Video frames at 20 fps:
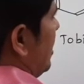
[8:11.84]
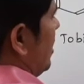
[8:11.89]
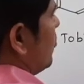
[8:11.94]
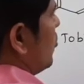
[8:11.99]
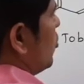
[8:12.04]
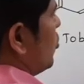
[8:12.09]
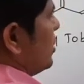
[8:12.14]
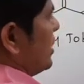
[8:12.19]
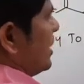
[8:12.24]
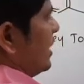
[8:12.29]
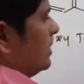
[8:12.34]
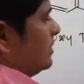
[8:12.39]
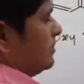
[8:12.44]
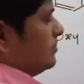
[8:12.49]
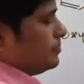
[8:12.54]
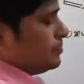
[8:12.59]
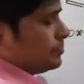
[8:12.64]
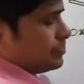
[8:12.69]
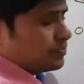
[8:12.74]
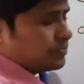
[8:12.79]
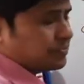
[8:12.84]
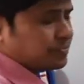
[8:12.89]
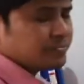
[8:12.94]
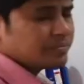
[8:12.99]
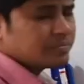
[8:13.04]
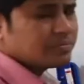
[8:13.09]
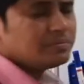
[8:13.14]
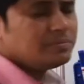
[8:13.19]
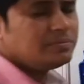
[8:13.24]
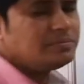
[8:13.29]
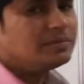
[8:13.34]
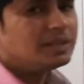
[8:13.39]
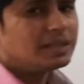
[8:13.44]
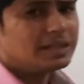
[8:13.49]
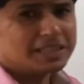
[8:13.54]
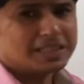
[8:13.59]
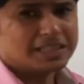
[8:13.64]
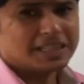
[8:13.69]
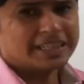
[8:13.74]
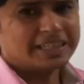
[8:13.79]
ammonia,
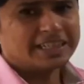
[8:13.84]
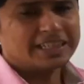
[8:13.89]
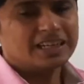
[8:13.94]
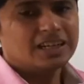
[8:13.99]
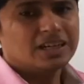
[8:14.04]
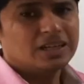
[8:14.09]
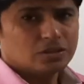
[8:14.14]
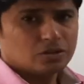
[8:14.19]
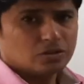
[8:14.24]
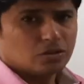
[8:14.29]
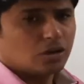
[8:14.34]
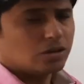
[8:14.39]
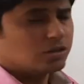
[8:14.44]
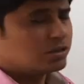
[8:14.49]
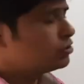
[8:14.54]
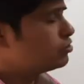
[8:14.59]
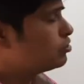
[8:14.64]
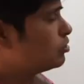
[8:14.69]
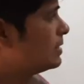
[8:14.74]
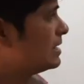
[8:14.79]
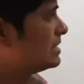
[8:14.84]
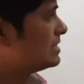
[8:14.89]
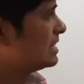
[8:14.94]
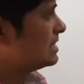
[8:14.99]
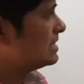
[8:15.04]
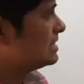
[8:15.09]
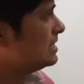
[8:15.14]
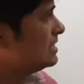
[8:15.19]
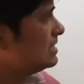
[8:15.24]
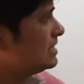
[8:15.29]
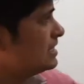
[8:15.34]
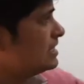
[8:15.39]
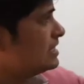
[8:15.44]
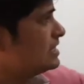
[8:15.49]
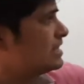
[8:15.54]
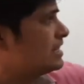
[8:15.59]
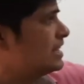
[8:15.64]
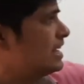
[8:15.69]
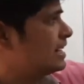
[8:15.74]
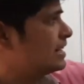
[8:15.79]
isn't it? So oxy-Tobias acid
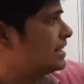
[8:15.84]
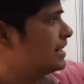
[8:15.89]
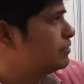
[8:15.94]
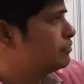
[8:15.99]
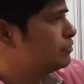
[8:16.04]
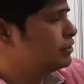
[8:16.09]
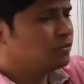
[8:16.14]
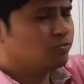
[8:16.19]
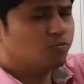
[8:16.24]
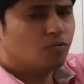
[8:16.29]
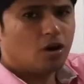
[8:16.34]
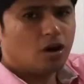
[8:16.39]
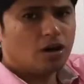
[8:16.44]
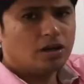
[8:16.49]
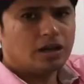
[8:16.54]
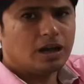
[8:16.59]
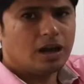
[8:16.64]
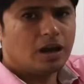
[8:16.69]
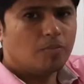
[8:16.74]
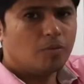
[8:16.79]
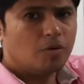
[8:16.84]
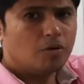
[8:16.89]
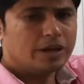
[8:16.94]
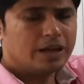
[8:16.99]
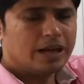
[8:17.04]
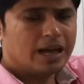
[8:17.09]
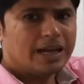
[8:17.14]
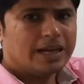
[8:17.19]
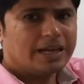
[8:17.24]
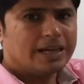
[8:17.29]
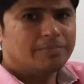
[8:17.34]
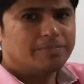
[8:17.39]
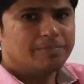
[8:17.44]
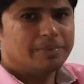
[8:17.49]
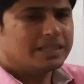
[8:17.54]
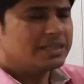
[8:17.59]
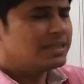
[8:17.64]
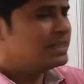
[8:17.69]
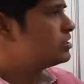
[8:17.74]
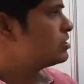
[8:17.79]
is reacted with what? Ammonia in
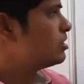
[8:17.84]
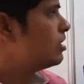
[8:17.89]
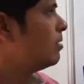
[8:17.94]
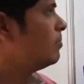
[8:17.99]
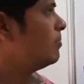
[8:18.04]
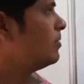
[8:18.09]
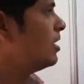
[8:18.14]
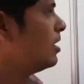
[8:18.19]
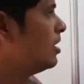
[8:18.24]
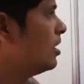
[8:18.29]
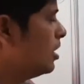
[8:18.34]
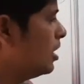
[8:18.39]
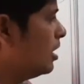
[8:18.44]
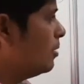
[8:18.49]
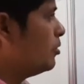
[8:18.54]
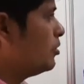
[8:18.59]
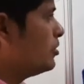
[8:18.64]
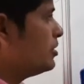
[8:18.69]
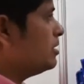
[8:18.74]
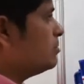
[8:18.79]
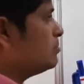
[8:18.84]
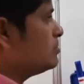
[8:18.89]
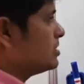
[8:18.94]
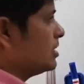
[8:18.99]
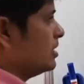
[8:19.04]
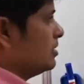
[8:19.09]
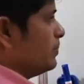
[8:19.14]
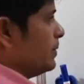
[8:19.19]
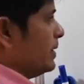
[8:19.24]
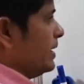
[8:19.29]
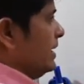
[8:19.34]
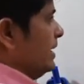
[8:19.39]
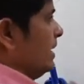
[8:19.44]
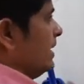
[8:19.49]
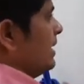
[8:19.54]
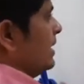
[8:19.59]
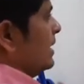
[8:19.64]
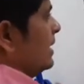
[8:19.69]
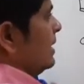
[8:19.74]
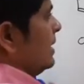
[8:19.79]
presence of ammonium
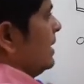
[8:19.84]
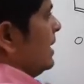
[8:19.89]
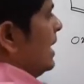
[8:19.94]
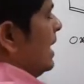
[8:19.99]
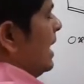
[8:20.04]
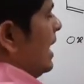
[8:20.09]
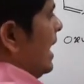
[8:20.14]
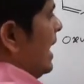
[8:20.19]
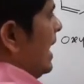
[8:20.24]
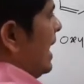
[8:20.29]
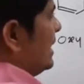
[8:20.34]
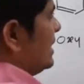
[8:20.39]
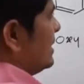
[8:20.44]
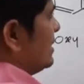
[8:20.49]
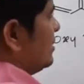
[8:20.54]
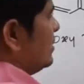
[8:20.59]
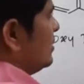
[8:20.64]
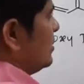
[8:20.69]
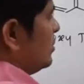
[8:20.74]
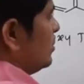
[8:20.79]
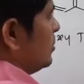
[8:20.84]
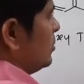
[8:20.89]
sulfate at